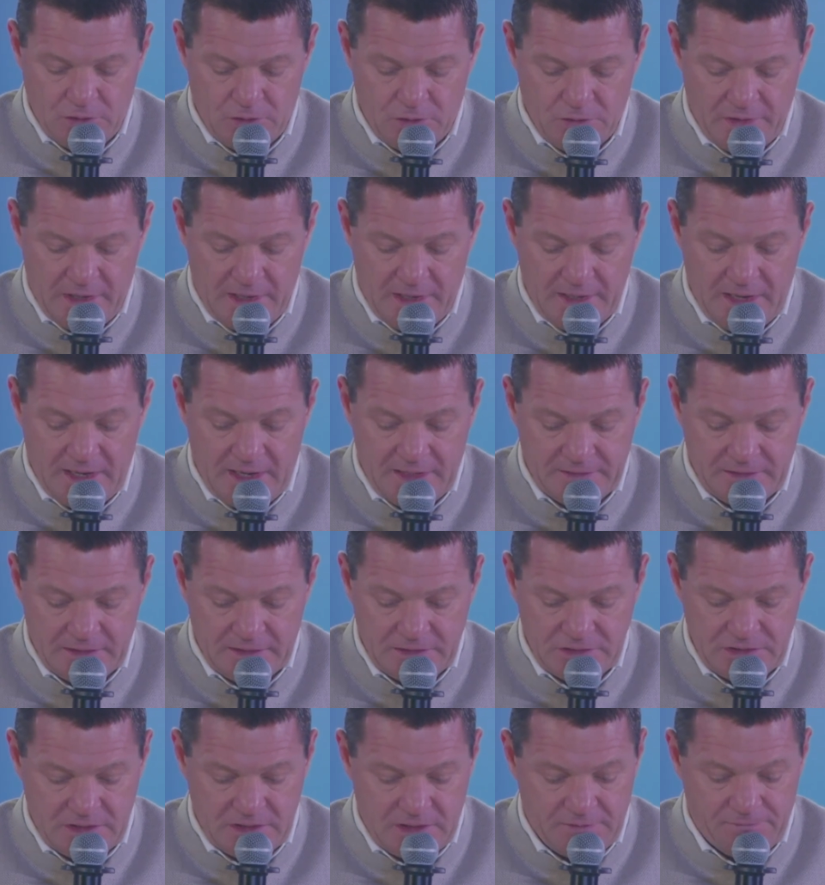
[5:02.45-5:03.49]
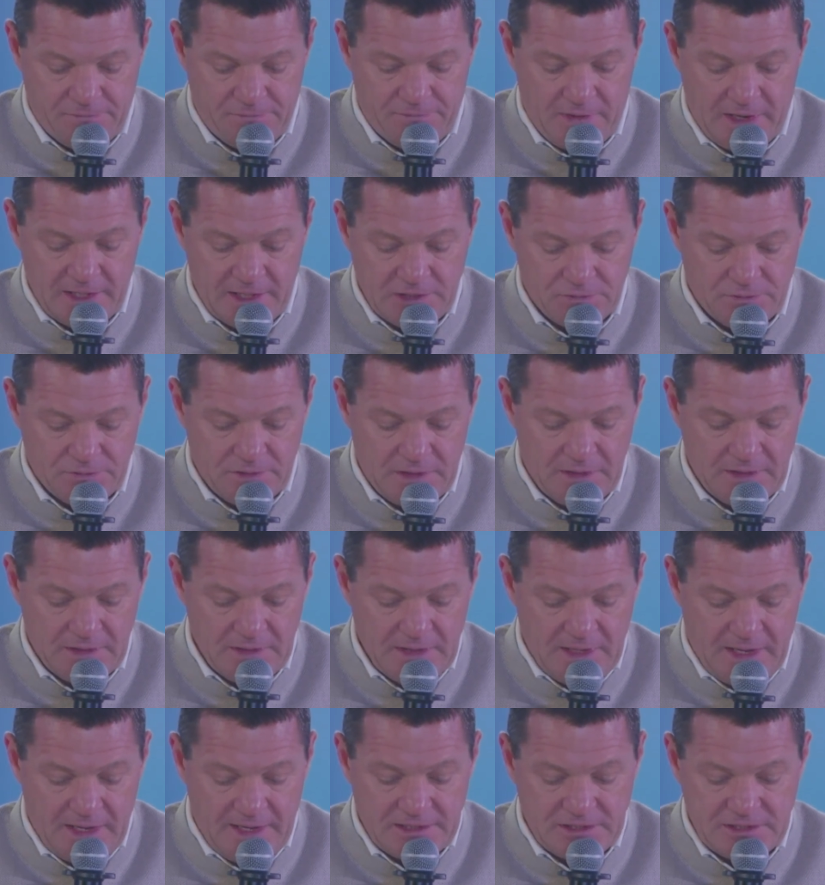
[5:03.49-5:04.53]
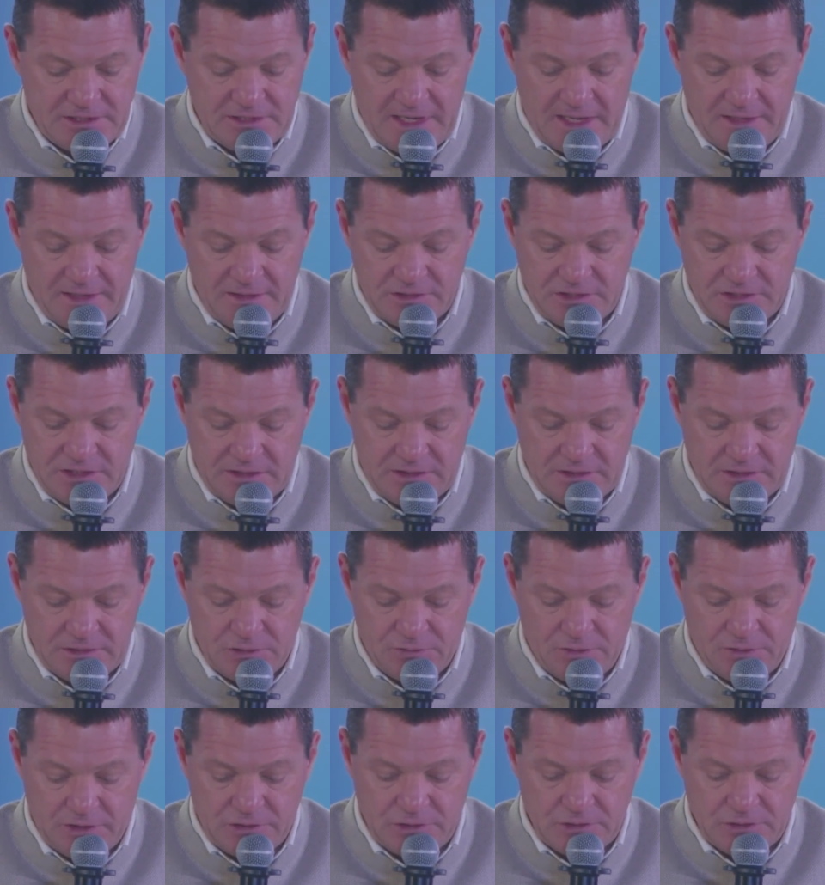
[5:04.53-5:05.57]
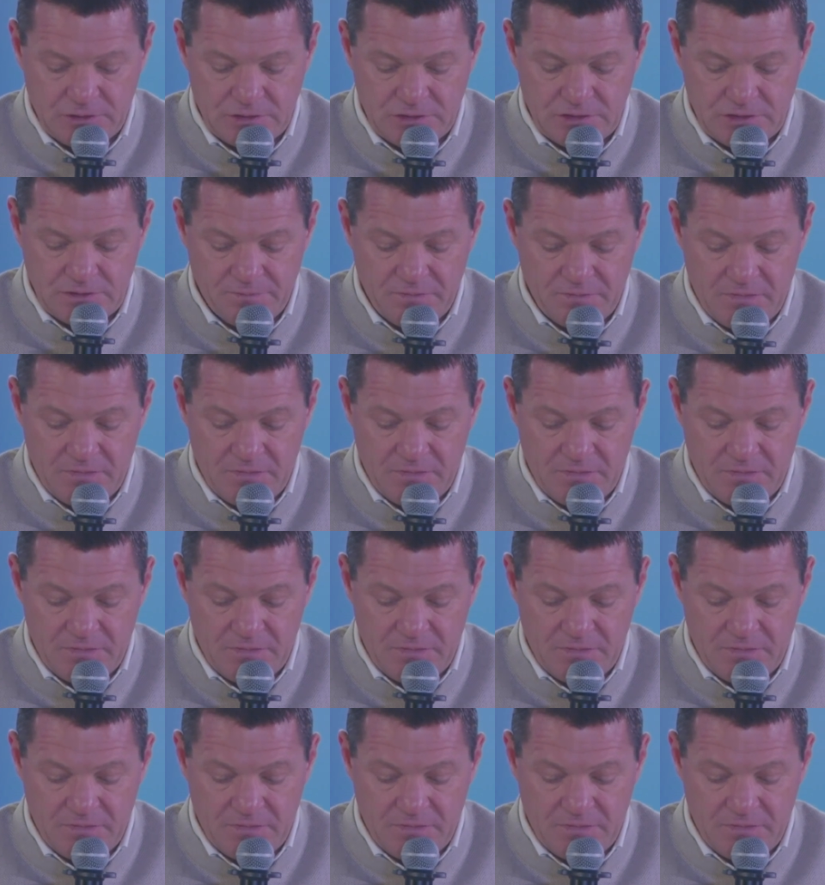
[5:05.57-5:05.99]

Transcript: on IATA's advisory and standard setting structures,